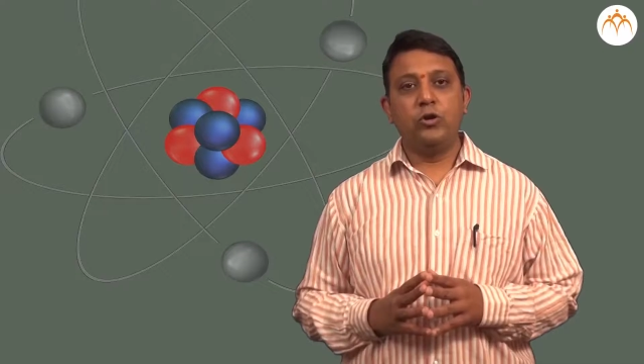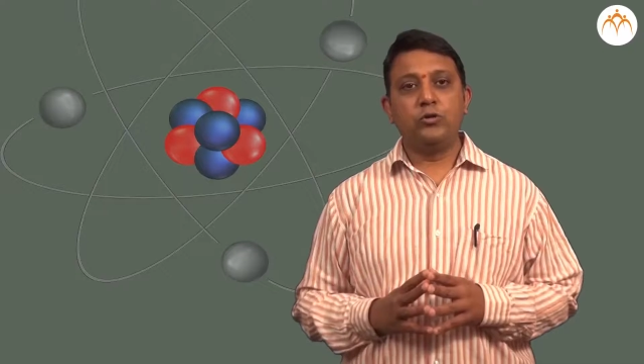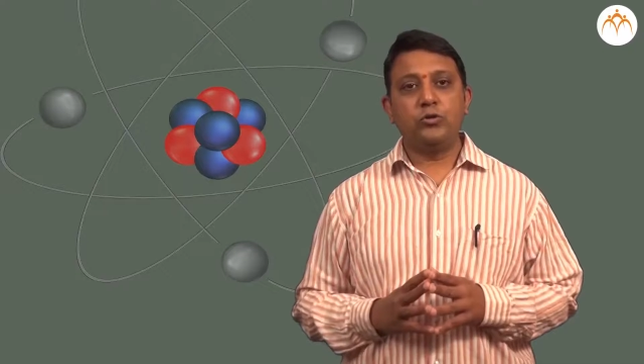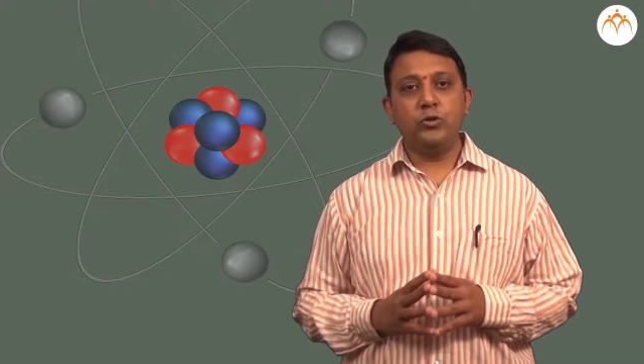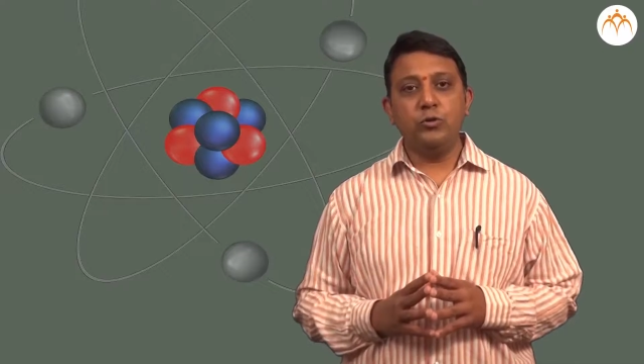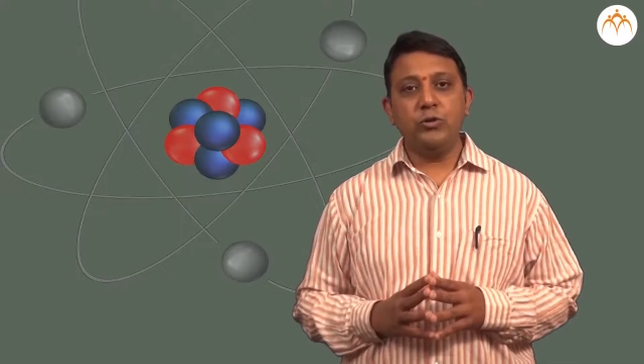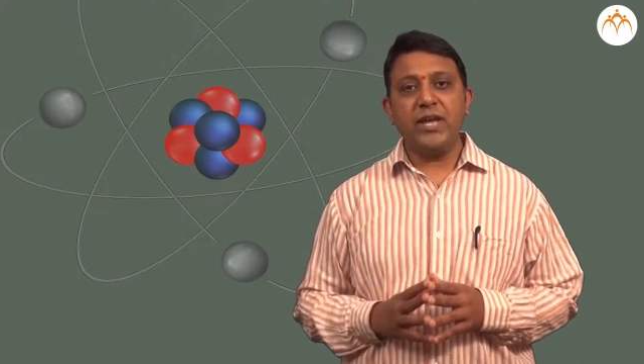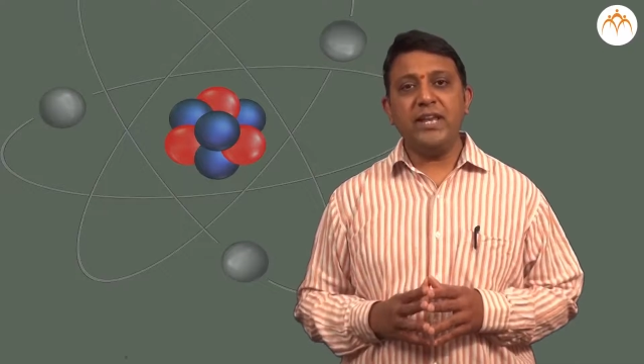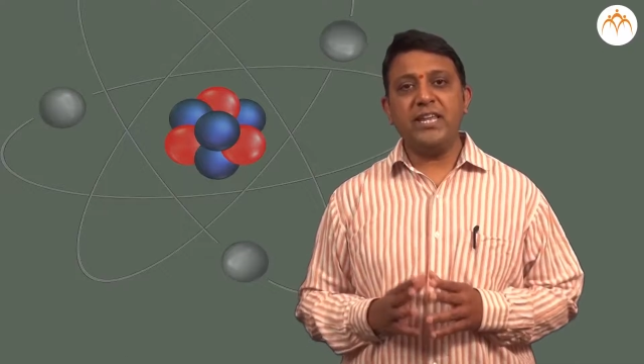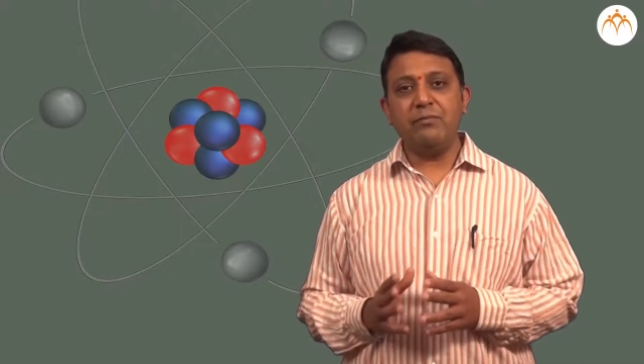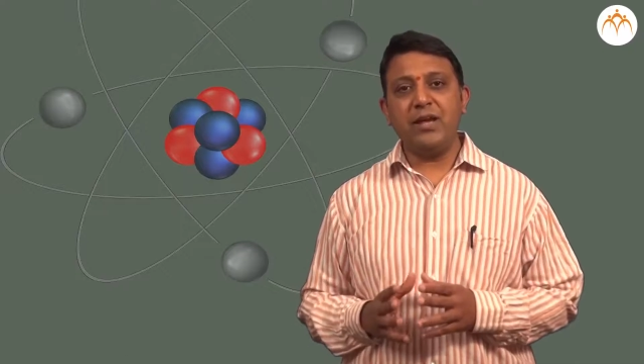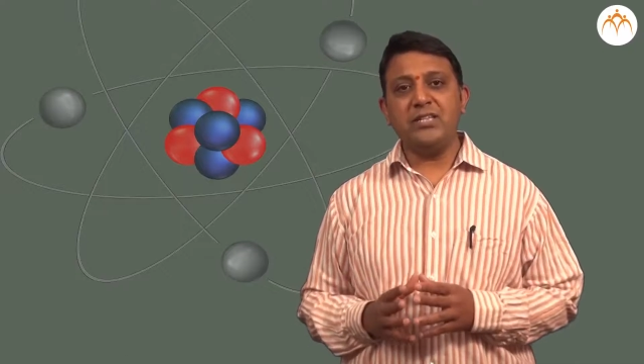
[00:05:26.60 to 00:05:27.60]
So you can
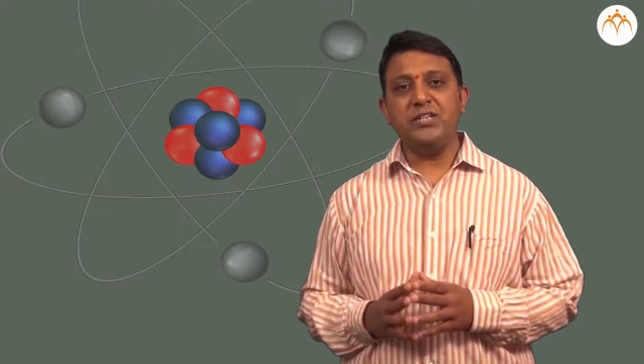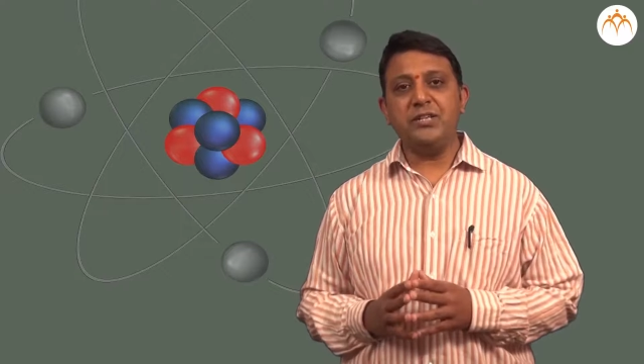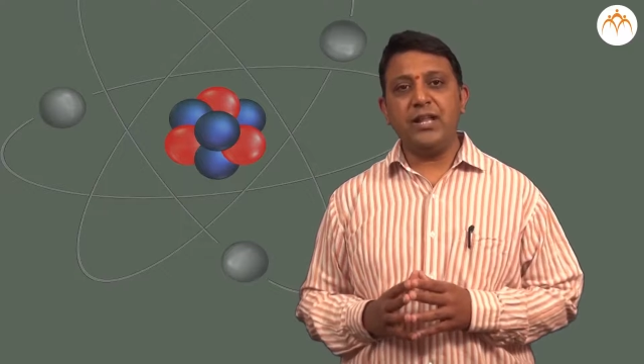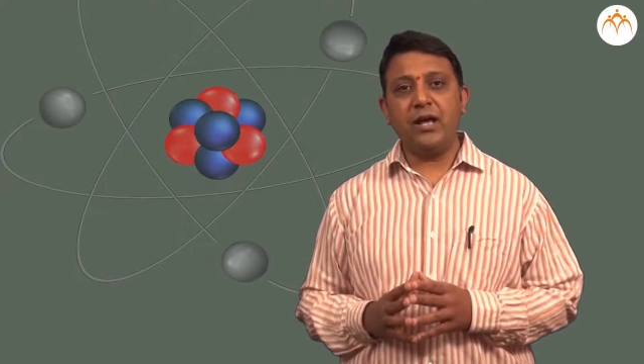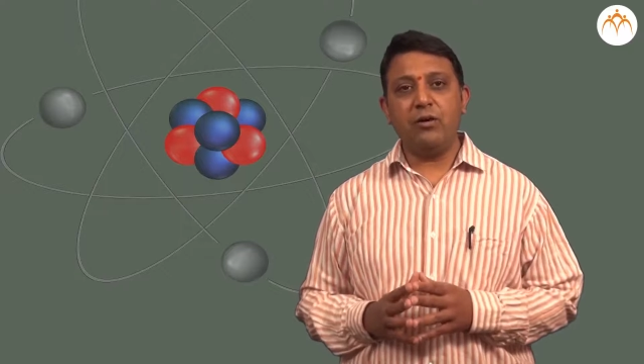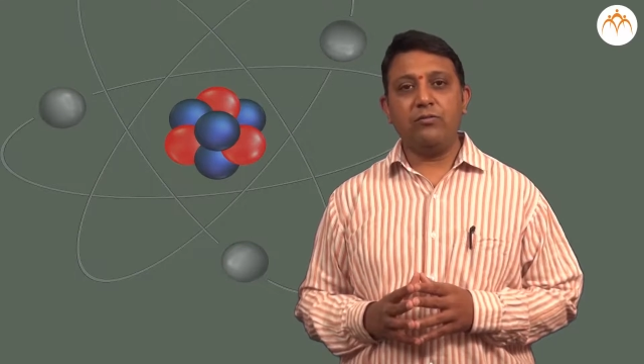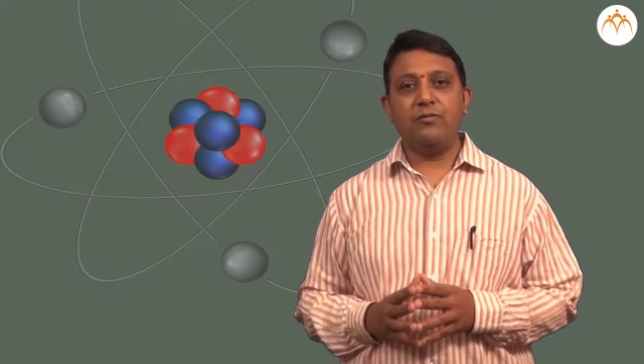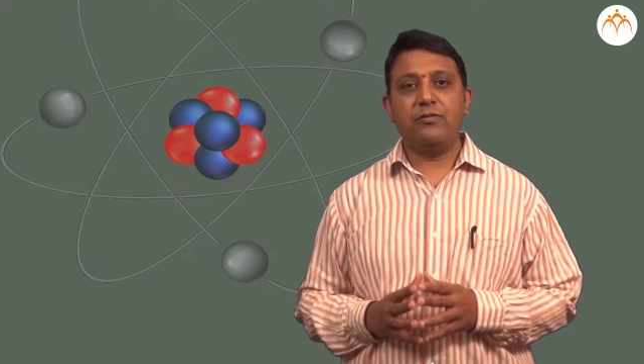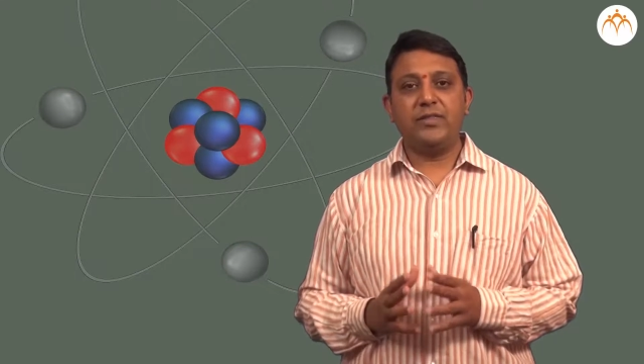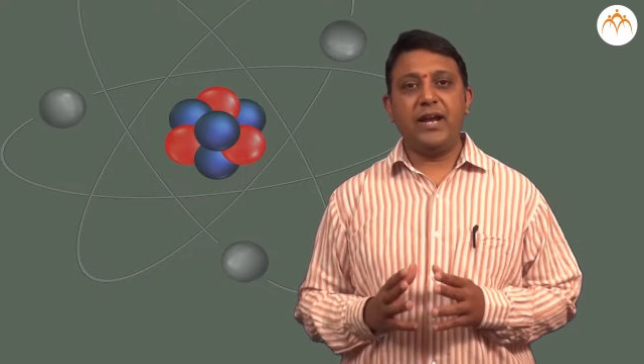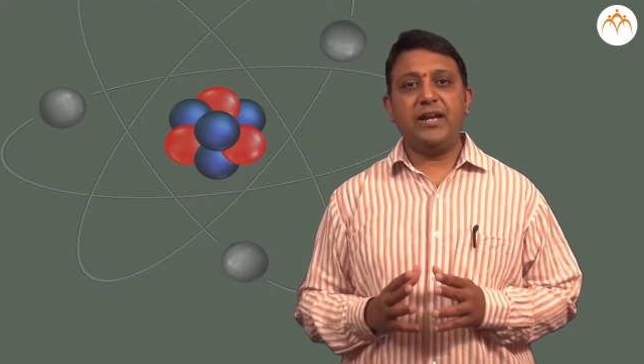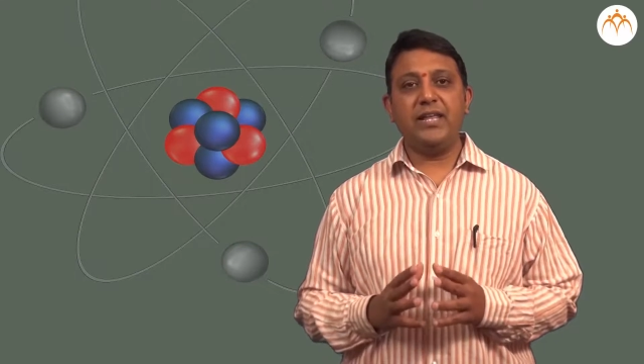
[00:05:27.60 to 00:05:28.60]
imagine now
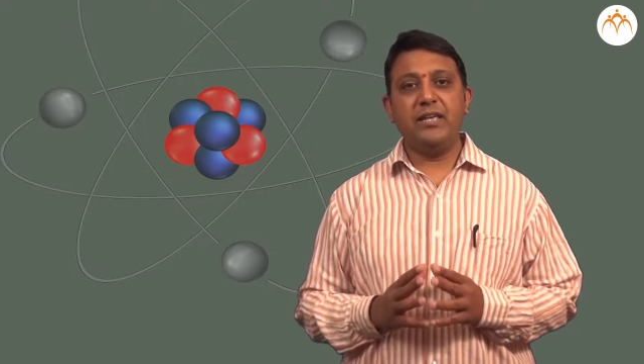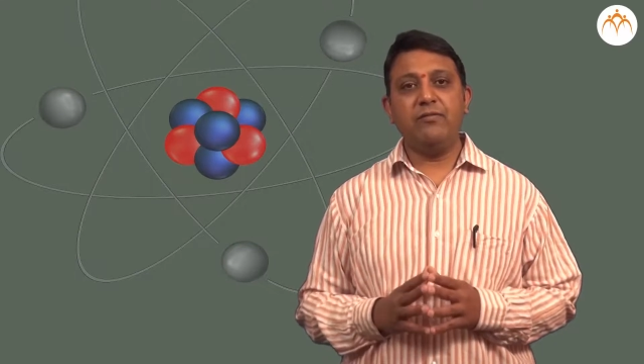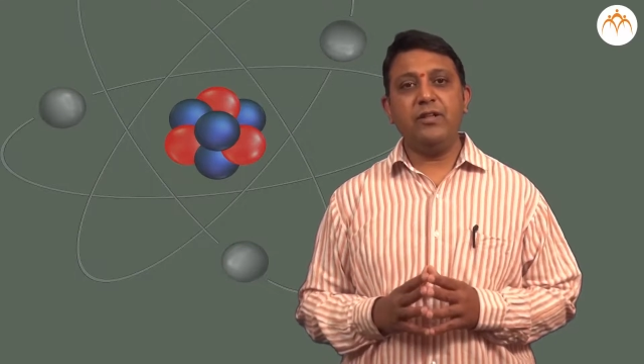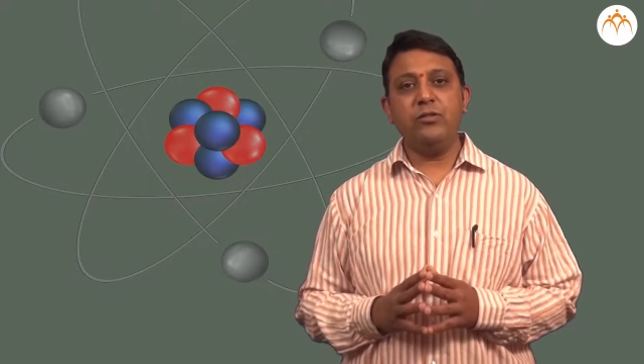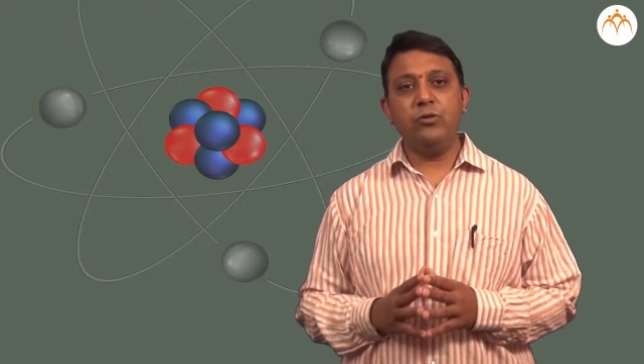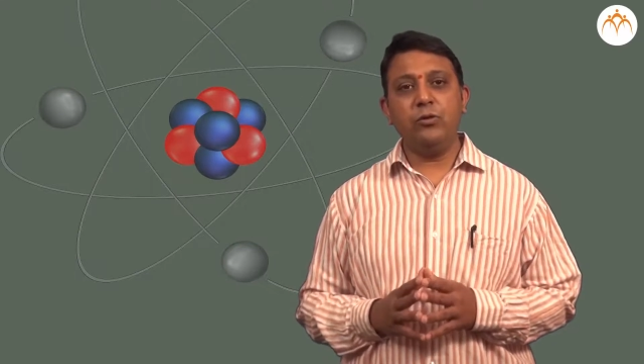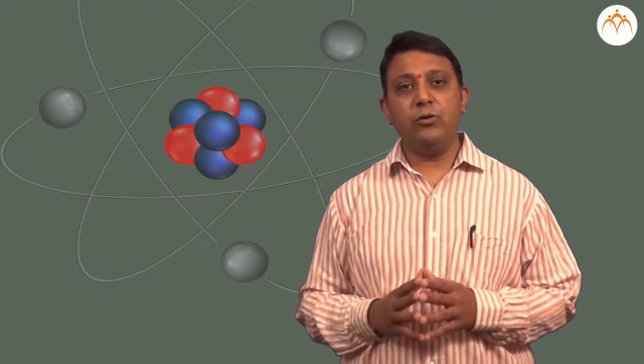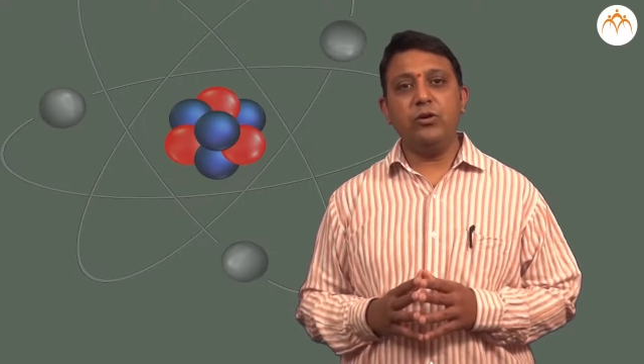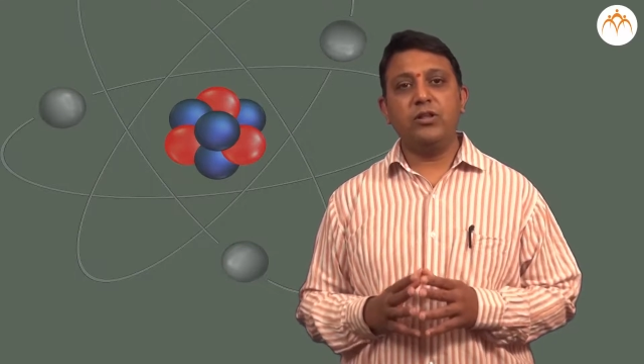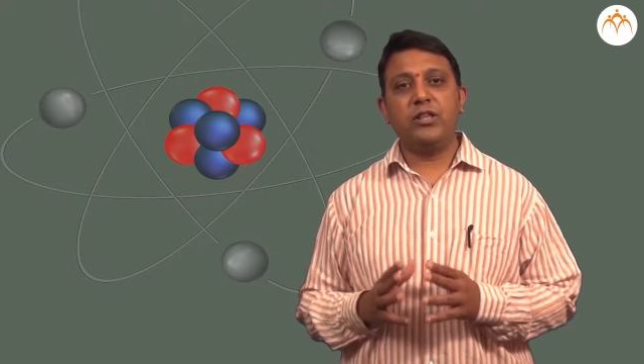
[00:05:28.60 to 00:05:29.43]
that even though